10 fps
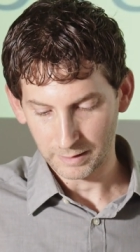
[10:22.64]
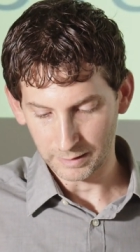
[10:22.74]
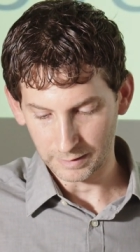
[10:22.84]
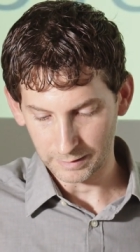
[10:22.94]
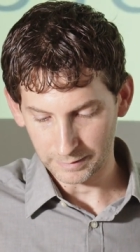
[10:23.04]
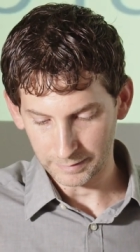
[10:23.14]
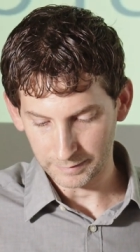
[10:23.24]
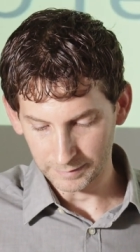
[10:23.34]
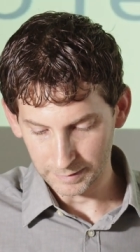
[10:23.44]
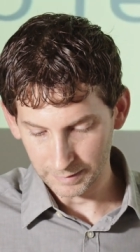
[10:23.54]
Uh,
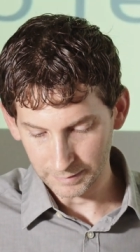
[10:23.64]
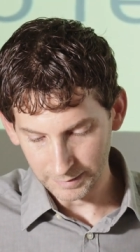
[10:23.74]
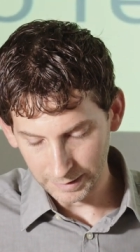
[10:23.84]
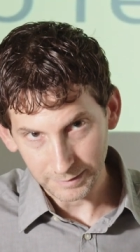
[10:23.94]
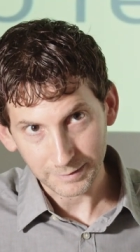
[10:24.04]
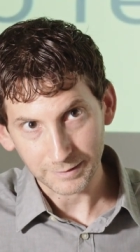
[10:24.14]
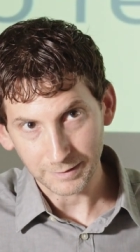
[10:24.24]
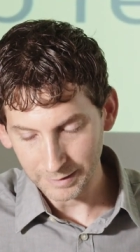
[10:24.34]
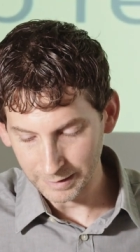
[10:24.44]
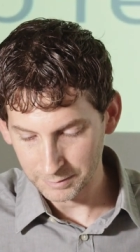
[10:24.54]
th that is
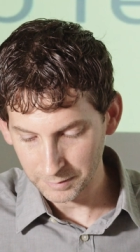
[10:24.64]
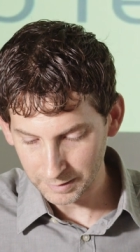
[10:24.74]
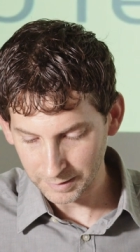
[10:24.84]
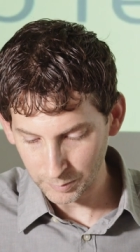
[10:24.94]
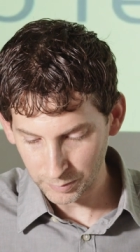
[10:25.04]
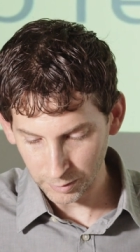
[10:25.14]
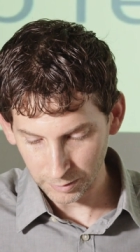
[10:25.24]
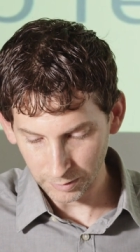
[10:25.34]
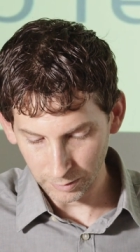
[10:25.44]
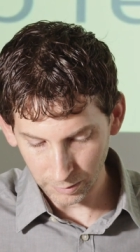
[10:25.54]
to say, to the
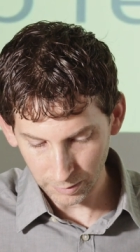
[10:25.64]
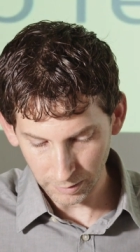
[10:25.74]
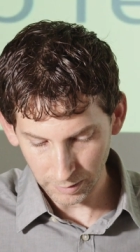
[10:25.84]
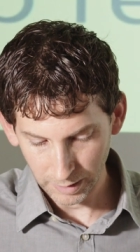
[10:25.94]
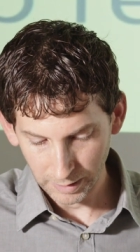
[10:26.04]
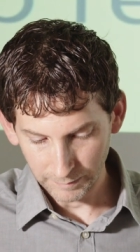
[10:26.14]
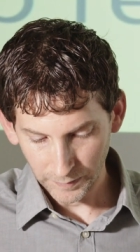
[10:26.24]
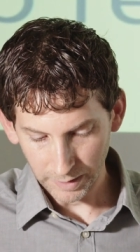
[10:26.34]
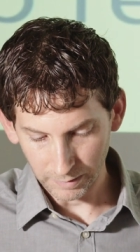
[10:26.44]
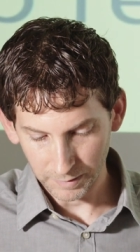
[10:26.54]
temporal order
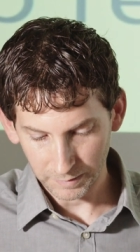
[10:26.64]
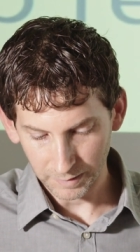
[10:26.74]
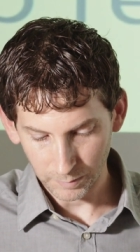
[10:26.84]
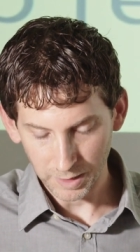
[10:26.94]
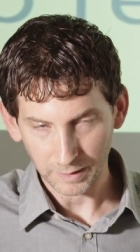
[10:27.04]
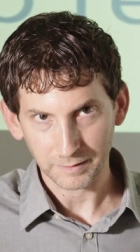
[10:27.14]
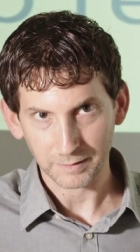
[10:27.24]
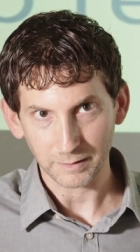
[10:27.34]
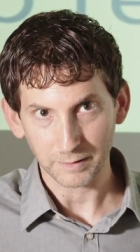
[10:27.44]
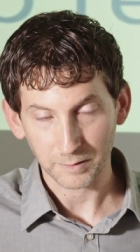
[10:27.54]
of the
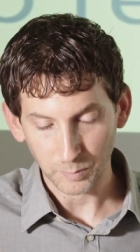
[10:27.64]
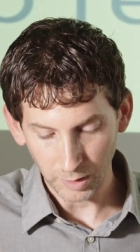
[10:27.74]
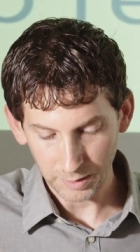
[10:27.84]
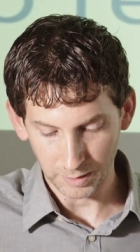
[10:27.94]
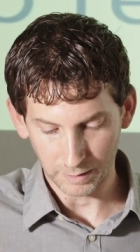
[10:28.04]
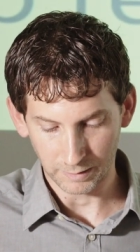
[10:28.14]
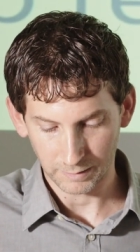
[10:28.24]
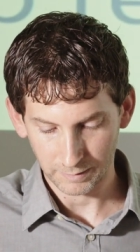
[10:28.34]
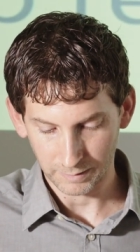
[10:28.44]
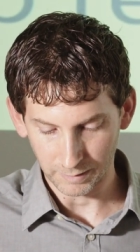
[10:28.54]
subject's expression
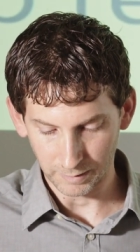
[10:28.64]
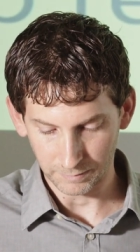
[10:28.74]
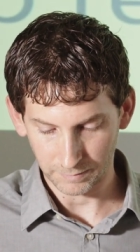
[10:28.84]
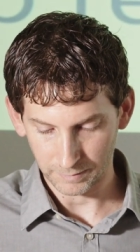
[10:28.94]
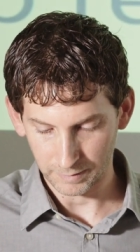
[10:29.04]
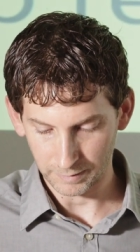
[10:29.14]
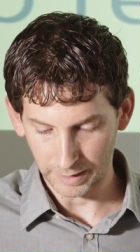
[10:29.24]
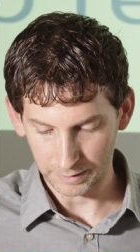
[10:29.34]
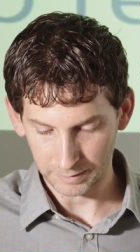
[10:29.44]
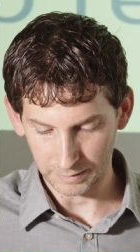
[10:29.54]
of
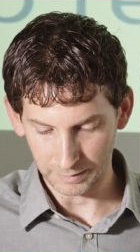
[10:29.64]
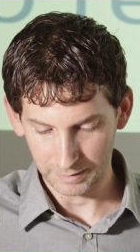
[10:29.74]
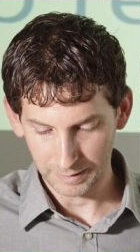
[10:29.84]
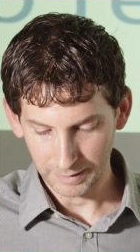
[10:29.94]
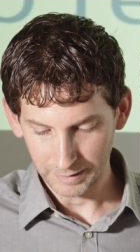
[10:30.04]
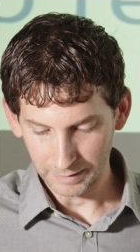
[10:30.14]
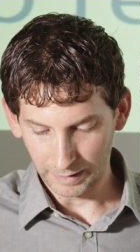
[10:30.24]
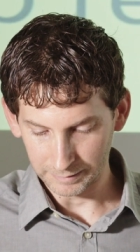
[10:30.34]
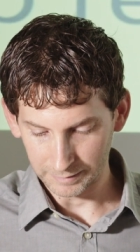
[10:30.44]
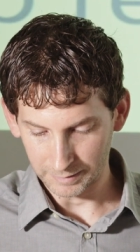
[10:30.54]
action
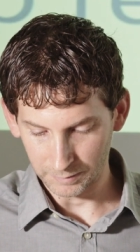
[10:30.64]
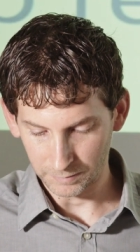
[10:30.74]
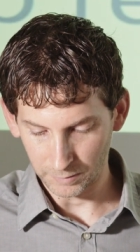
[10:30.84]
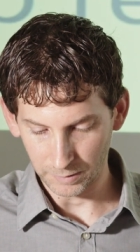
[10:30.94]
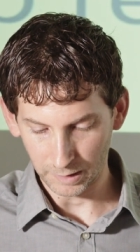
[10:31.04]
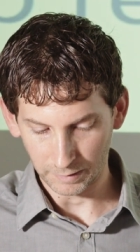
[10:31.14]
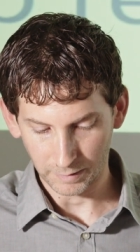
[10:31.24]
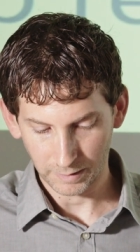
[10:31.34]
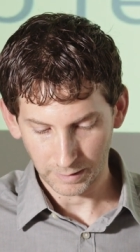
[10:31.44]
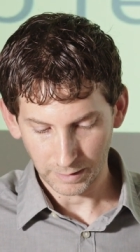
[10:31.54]
as it's unfolding.
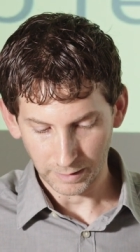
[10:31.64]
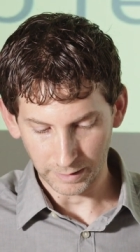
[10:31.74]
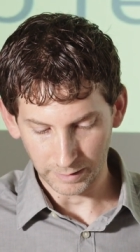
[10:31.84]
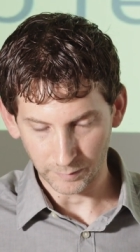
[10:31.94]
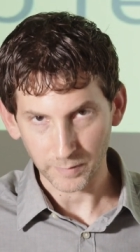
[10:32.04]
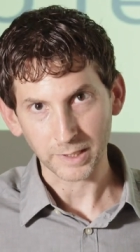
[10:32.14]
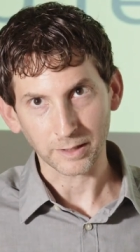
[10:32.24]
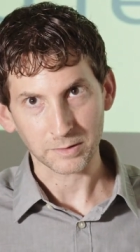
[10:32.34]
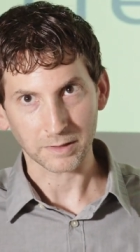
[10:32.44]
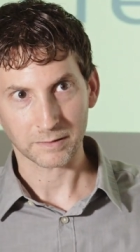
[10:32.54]
Um,
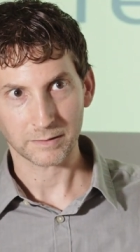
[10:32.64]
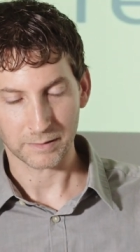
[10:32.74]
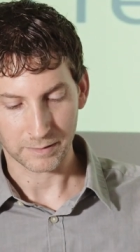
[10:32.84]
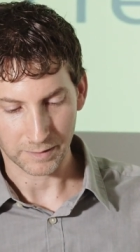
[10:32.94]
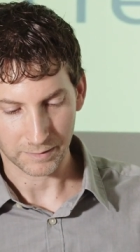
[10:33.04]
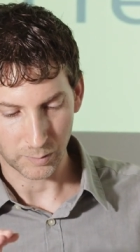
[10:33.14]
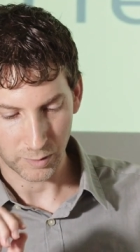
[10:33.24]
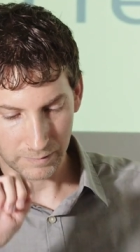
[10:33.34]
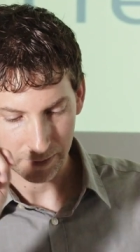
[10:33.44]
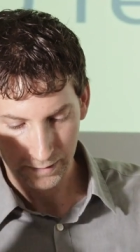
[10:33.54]
now, just, just a
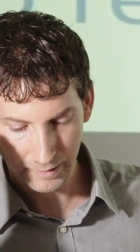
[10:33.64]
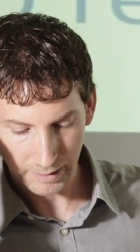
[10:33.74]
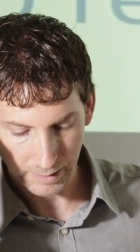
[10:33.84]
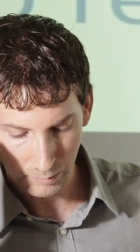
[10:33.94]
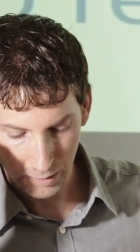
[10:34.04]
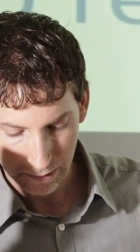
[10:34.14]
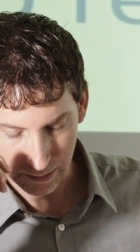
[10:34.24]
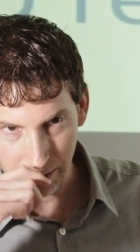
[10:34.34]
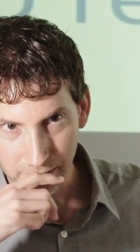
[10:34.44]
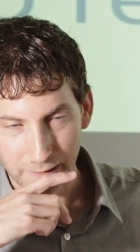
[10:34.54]
brief aside, I
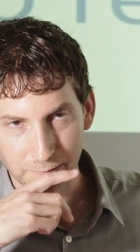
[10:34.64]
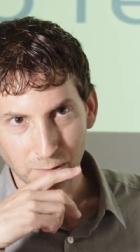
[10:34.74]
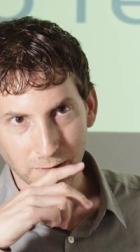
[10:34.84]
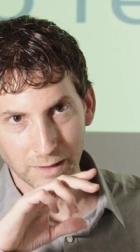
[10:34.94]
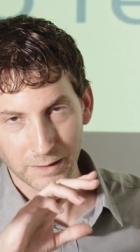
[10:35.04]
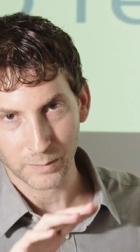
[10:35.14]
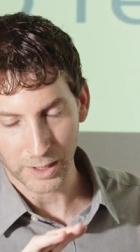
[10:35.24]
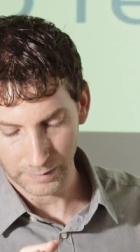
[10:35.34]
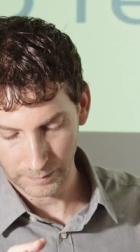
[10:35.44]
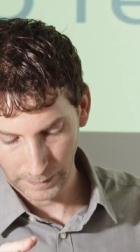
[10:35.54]
wonder if we think
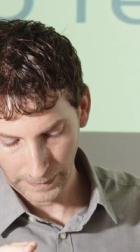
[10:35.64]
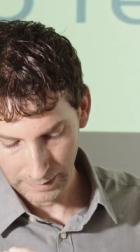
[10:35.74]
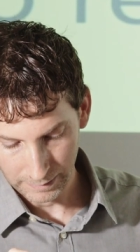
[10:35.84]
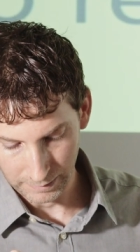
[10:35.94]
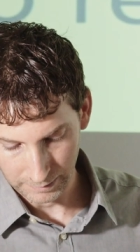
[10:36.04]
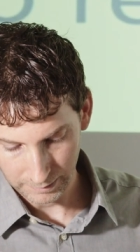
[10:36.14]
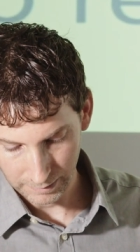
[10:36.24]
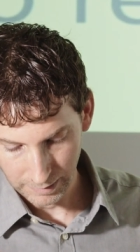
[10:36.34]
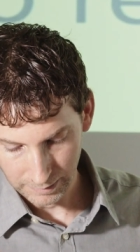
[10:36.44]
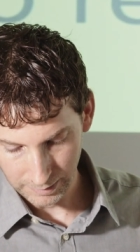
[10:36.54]
about this
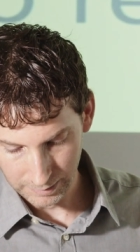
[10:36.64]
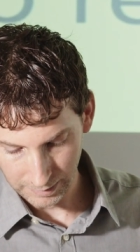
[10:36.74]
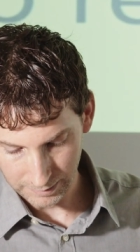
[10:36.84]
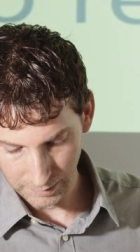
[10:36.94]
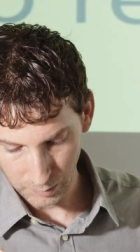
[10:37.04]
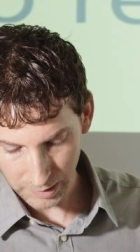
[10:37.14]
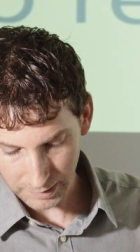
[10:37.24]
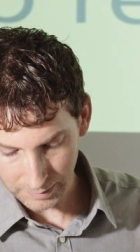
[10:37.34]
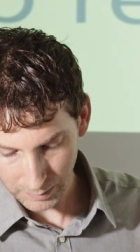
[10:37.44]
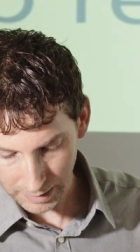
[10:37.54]
suggestion, what
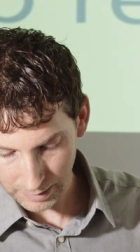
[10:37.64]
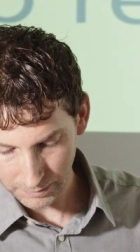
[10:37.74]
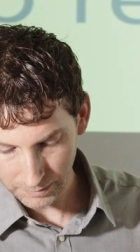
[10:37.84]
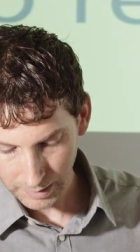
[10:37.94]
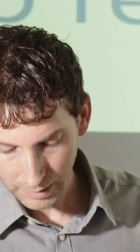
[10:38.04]
does it mean if